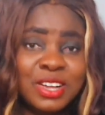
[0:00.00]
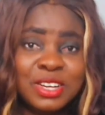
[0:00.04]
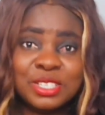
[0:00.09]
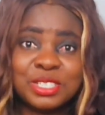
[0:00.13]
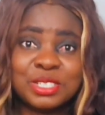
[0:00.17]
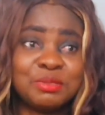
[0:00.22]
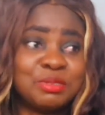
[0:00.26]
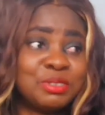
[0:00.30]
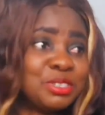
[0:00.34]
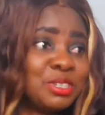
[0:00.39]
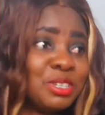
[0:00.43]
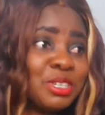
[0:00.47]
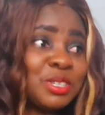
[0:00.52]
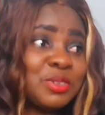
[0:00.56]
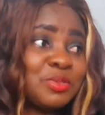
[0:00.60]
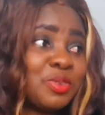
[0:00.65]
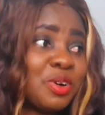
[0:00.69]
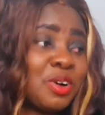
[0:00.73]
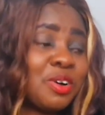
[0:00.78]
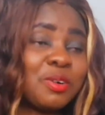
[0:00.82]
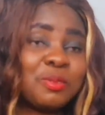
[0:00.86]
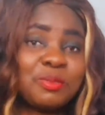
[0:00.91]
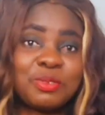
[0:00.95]
someone just
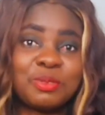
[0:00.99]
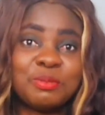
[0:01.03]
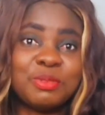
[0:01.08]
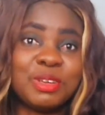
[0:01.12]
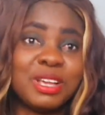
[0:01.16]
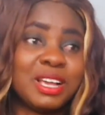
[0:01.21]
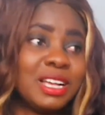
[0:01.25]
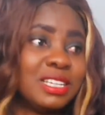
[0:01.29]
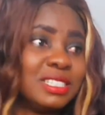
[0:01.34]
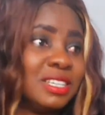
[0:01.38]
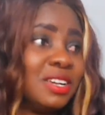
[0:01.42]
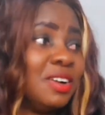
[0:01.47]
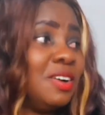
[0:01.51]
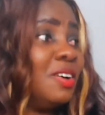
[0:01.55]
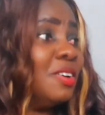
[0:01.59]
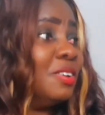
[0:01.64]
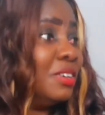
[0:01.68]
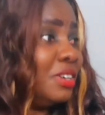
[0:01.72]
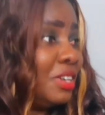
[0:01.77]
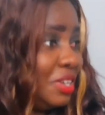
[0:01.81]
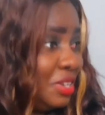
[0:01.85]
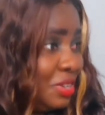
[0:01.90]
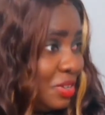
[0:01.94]
walk up from behind and say,
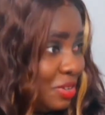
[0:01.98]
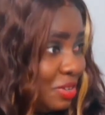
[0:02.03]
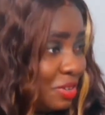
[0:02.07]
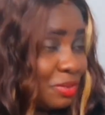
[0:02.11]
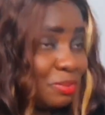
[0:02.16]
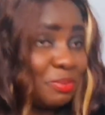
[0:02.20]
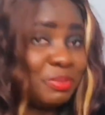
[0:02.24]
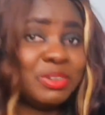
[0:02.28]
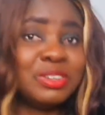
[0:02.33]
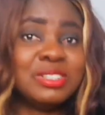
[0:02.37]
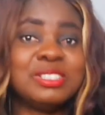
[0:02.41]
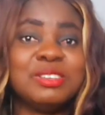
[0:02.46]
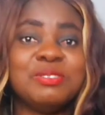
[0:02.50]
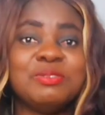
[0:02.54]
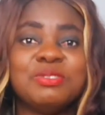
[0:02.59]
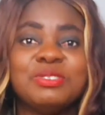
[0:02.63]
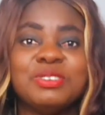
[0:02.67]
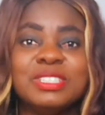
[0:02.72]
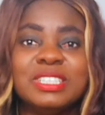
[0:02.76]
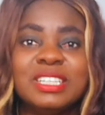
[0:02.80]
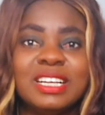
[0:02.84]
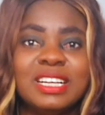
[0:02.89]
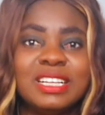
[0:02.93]
oh, you look
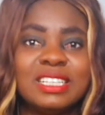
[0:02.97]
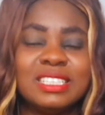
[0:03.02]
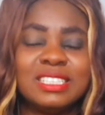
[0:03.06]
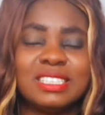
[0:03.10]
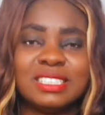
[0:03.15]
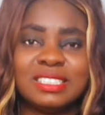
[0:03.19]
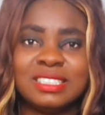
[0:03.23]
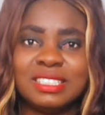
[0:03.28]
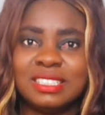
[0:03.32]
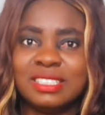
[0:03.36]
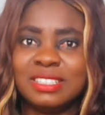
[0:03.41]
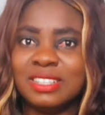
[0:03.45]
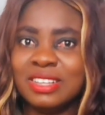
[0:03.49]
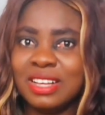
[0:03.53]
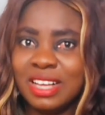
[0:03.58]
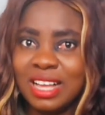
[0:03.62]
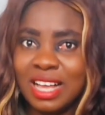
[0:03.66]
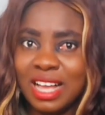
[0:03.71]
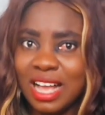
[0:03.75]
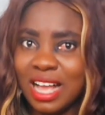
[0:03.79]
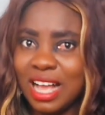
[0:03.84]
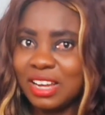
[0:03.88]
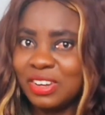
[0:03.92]
beautiful on that.
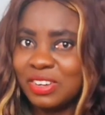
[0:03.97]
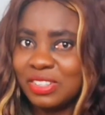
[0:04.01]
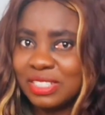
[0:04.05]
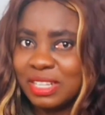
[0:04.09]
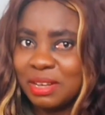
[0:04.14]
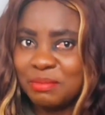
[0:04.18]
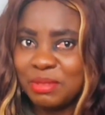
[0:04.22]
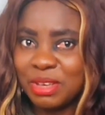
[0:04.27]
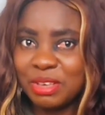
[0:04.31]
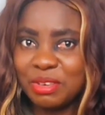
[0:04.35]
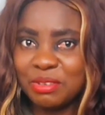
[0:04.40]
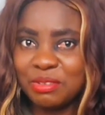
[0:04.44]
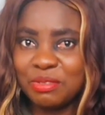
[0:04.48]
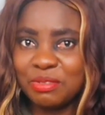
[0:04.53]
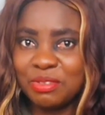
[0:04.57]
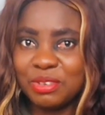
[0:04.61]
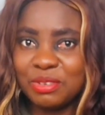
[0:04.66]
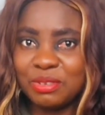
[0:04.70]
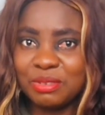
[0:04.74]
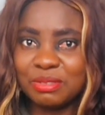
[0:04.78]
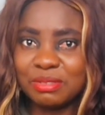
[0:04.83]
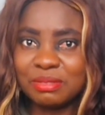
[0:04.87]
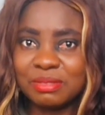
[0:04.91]
How does that make you
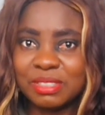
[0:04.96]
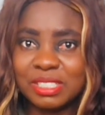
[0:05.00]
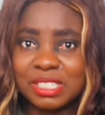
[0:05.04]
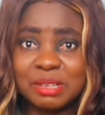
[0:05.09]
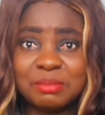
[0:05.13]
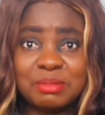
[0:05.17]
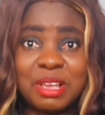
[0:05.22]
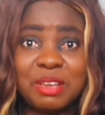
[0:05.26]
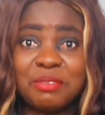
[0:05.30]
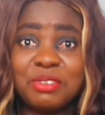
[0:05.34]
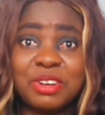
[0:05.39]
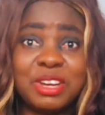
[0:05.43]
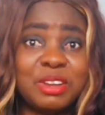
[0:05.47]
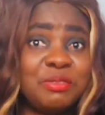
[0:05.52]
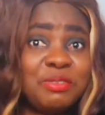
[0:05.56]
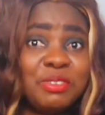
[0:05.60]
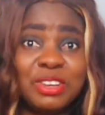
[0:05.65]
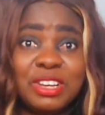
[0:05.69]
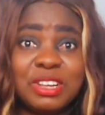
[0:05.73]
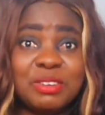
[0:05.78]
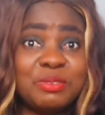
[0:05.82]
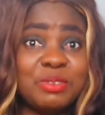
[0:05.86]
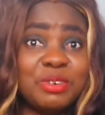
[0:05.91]
feel? Sometimes even if
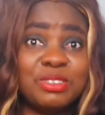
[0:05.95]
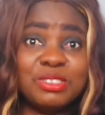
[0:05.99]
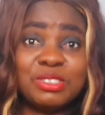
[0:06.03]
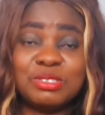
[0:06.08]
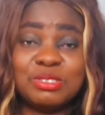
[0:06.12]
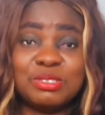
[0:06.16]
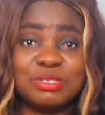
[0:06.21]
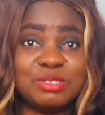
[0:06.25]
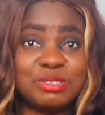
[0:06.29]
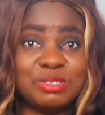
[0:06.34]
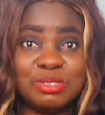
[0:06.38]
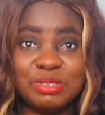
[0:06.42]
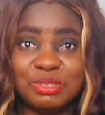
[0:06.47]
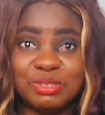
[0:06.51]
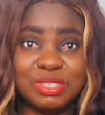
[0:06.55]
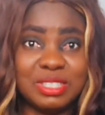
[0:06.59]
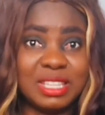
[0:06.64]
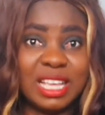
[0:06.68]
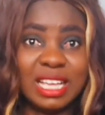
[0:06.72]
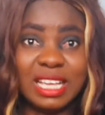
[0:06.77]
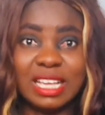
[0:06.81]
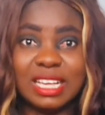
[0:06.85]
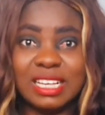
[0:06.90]
you didn't want to
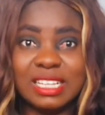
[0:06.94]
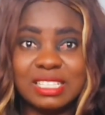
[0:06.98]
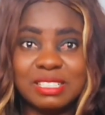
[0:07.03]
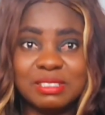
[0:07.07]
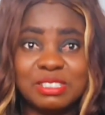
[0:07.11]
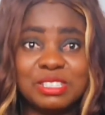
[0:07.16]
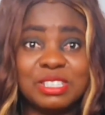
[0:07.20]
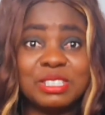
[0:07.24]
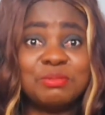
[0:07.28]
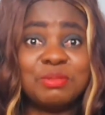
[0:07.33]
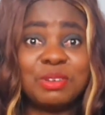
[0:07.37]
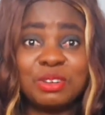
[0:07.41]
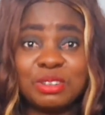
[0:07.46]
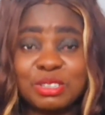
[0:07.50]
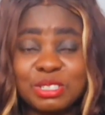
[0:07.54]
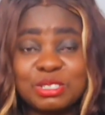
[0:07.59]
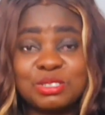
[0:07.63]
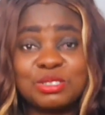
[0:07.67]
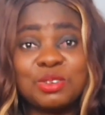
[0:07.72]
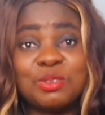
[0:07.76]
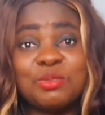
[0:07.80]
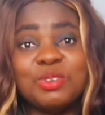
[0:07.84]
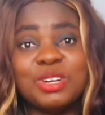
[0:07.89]
take it, just because
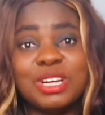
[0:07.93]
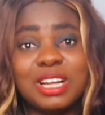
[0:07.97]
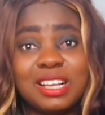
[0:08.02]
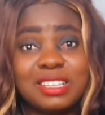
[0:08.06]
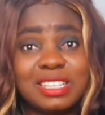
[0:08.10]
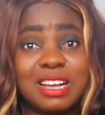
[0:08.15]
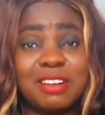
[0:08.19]
someone has